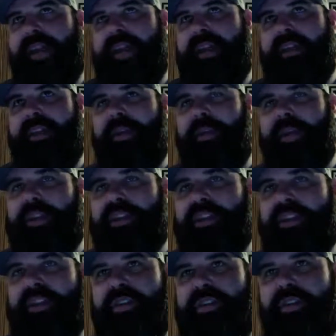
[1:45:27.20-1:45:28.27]
the
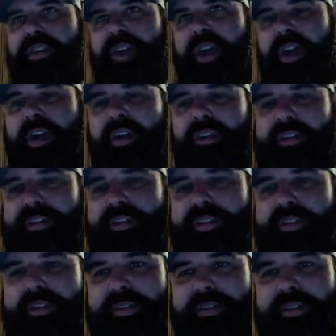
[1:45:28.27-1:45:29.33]
original
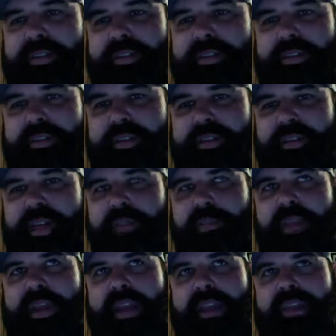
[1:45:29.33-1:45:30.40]
cards and
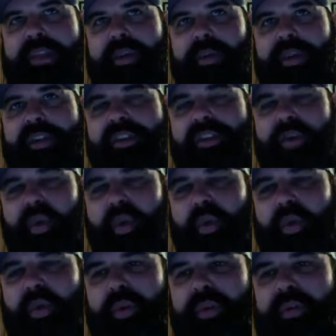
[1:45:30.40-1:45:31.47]
play the original
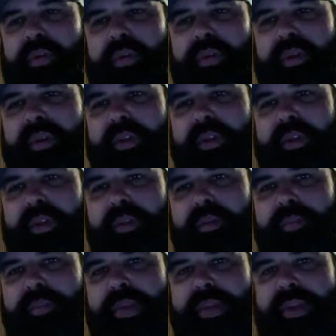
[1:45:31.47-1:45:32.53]
rules,
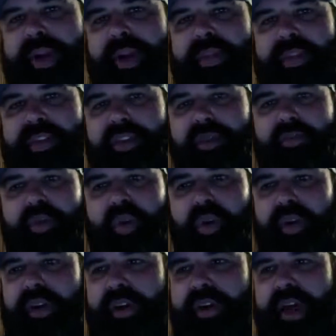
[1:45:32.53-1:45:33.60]
but on the new
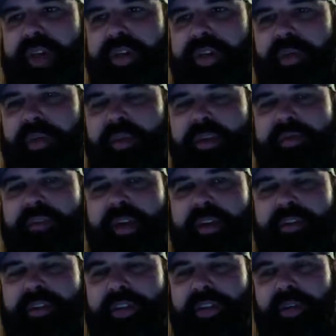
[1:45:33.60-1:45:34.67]
board, I think would be
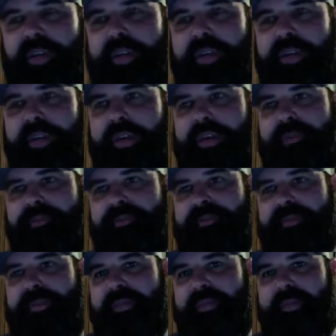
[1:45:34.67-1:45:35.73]
fun too.
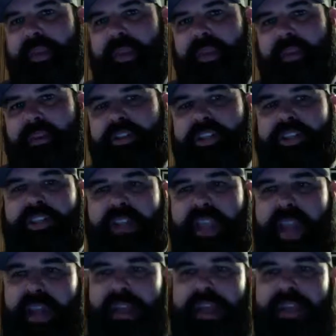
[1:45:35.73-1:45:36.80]
Just to
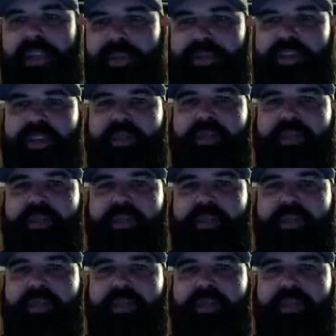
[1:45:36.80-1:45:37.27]
kind of get used to the